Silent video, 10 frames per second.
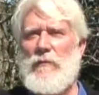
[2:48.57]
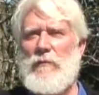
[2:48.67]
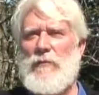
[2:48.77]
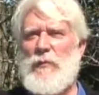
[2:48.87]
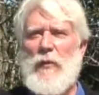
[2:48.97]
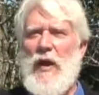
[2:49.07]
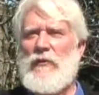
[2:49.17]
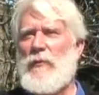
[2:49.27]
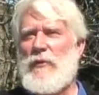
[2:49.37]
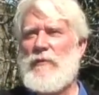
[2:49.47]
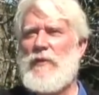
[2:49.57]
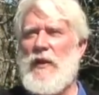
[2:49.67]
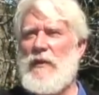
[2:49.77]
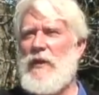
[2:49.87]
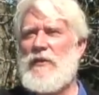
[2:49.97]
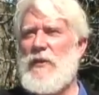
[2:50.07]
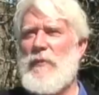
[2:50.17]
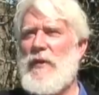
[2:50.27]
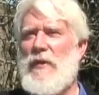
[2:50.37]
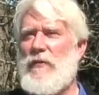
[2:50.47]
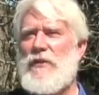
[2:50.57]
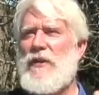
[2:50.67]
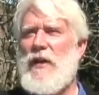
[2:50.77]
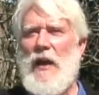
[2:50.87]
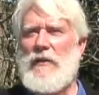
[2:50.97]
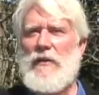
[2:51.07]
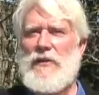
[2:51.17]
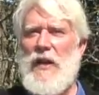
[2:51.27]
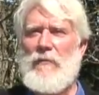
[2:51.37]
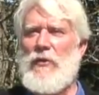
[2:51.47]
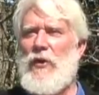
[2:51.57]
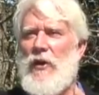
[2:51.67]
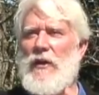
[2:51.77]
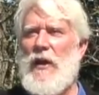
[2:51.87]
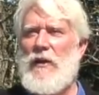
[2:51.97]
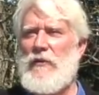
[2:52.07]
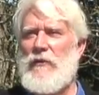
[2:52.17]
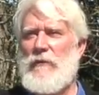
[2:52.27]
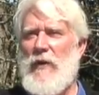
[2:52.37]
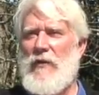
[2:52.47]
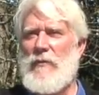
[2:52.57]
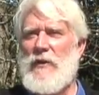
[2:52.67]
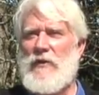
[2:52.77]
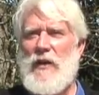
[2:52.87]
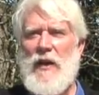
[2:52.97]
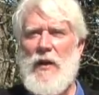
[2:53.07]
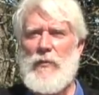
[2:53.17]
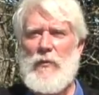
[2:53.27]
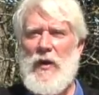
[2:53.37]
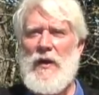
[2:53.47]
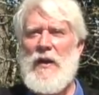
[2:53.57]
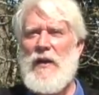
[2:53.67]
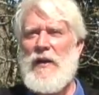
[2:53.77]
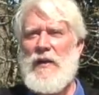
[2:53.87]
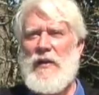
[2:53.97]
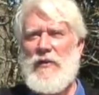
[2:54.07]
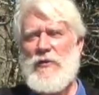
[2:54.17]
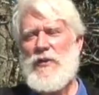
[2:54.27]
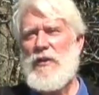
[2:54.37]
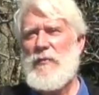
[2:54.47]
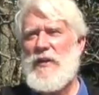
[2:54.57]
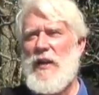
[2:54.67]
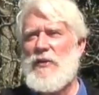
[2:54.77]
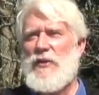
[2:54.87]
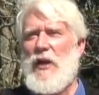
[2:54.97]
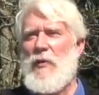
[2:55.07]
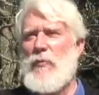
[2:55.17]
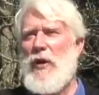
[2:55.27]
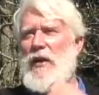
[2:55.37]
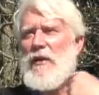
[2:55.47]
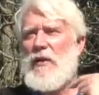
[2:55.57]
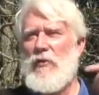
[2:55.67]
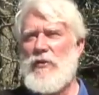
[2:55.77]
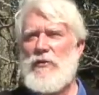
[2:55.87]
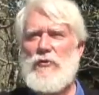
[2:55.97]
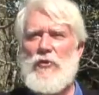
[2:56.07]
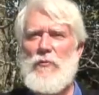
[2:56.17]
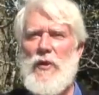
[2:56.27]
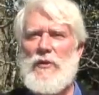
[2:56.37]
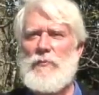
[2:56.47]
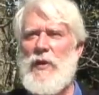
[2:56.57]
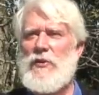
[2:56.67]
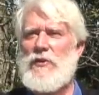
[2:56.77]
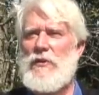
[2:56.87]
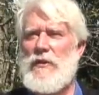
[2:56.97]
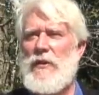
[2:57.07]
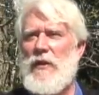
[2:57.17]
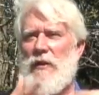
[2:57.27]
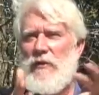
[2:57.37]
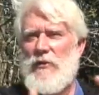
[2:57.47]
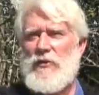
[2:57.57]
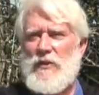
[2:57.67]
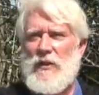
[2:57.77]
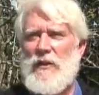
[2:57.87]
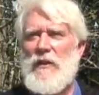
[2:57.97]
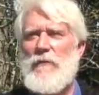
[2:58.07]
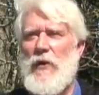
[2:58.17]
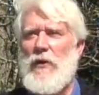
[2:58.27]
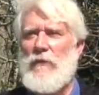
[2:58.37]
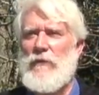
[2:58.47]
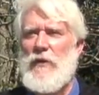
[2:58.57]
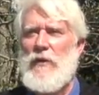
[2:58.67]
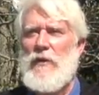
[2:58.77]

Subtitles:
It's impossible. Can't take somebody that's never seen calculus and have them learn all calculus in 5 minutes. Can't happen. Why? There's a limitation. Our brain can only do so much based on this thing that evolved.